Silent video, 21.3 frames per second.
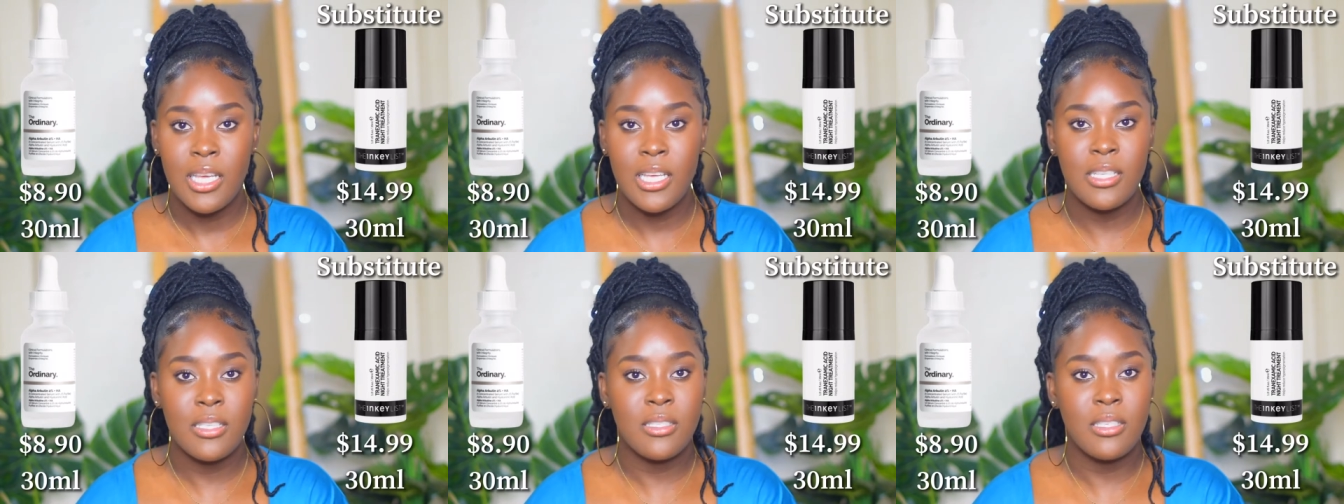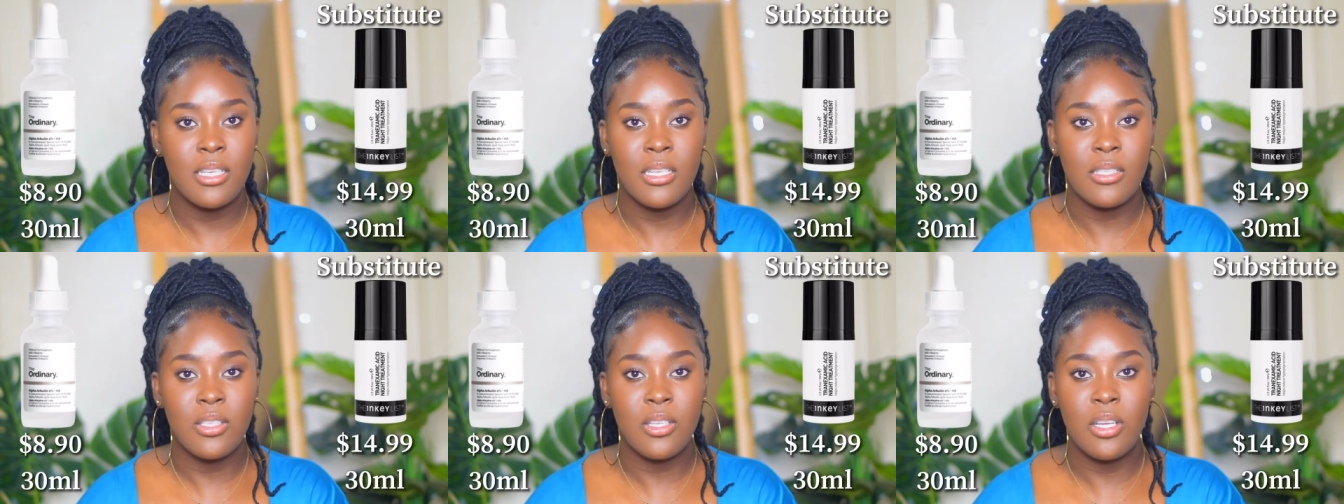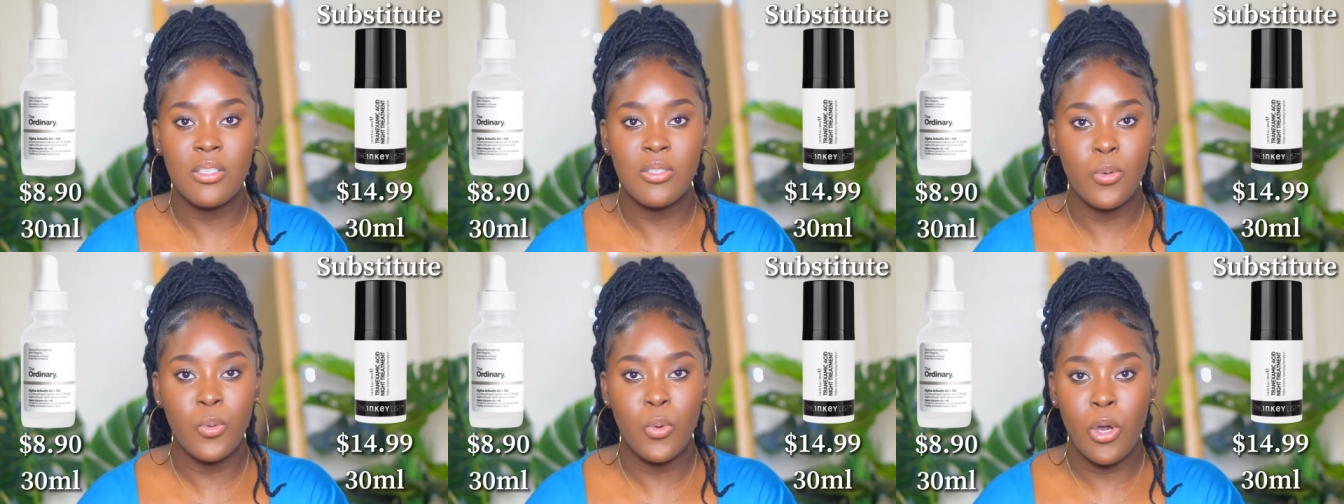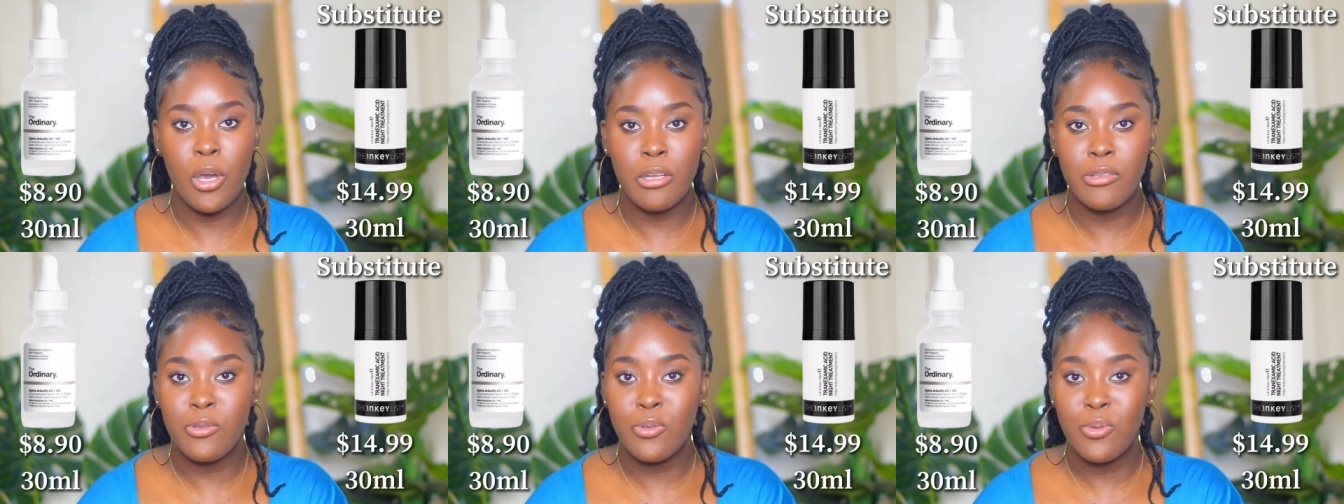It it doesn't
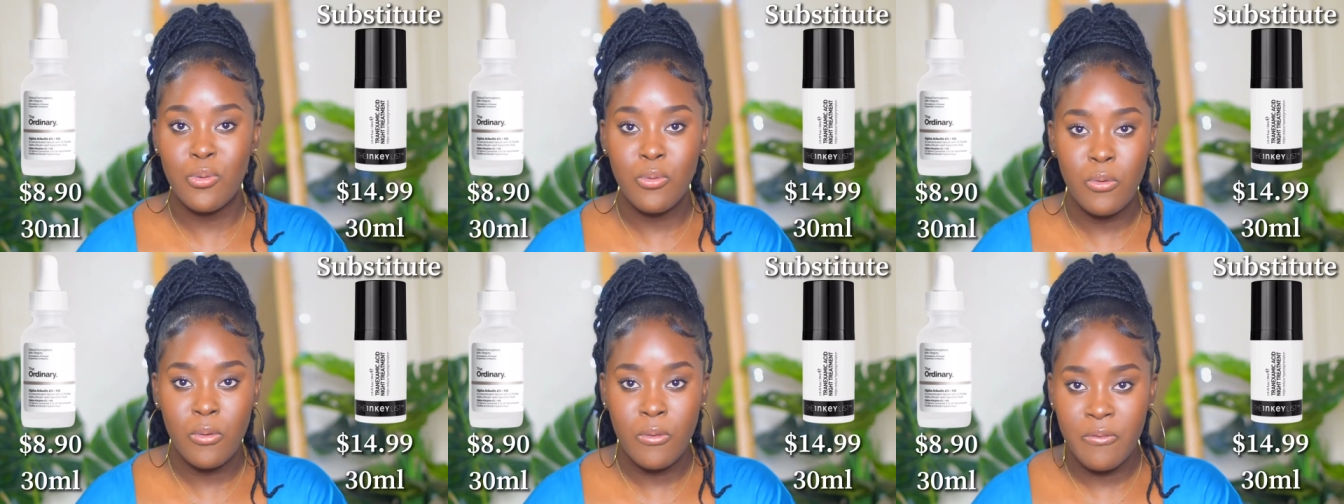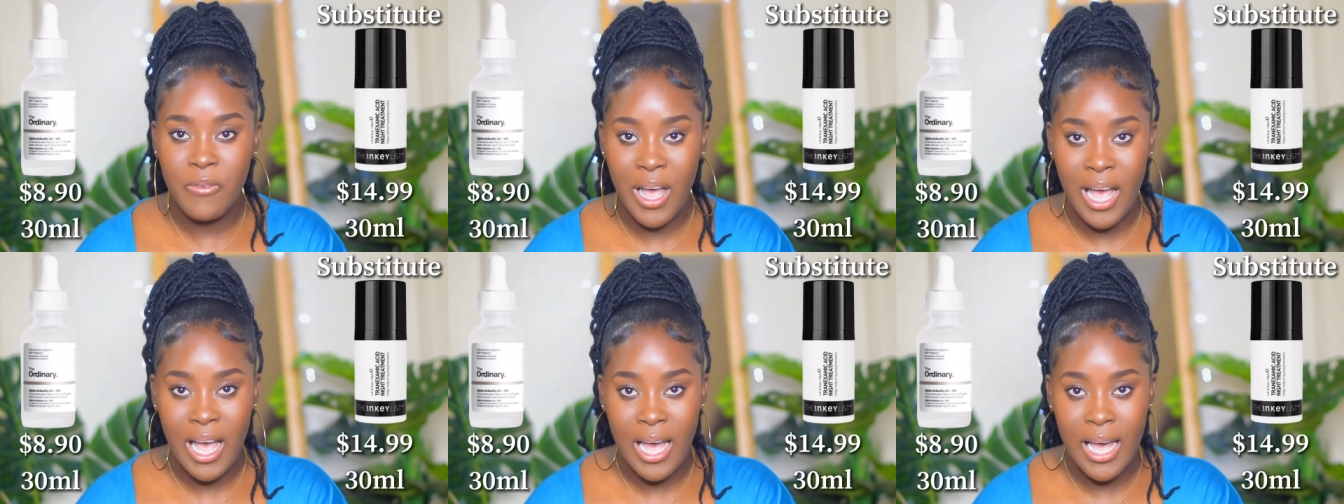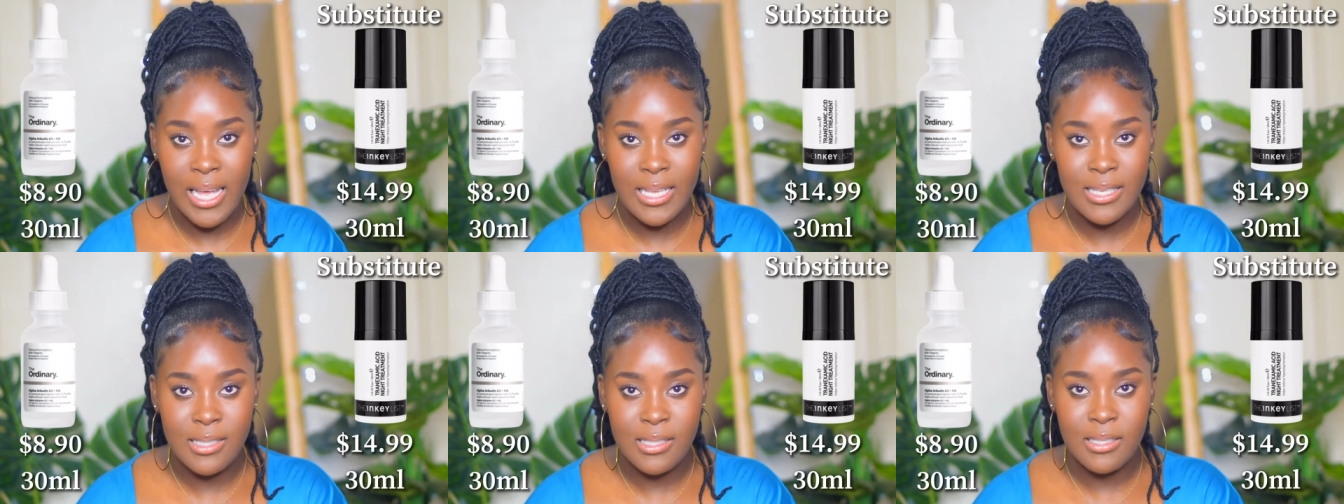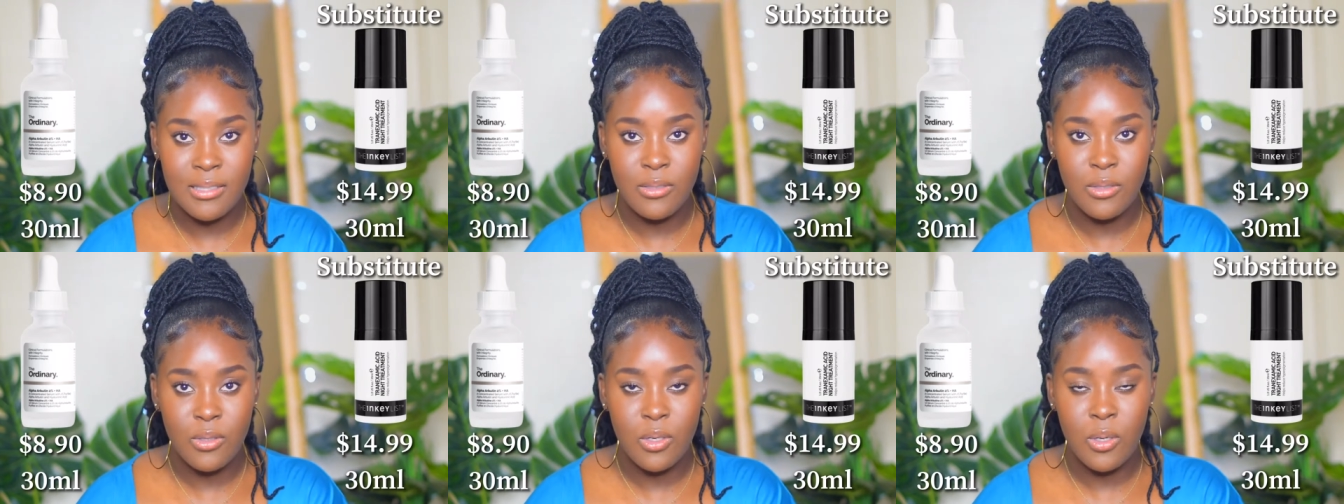work too
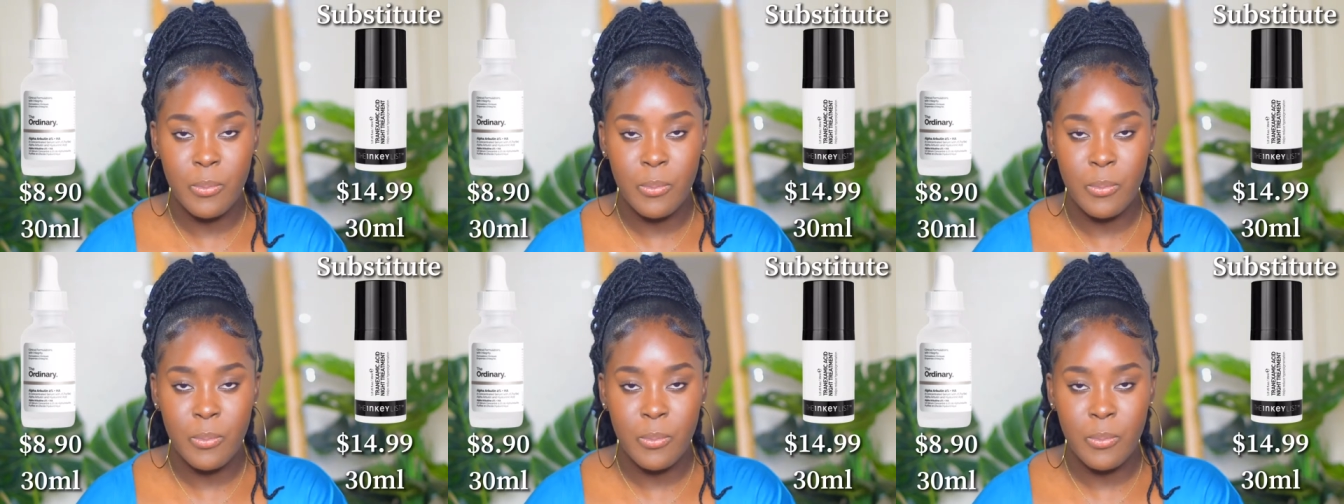fast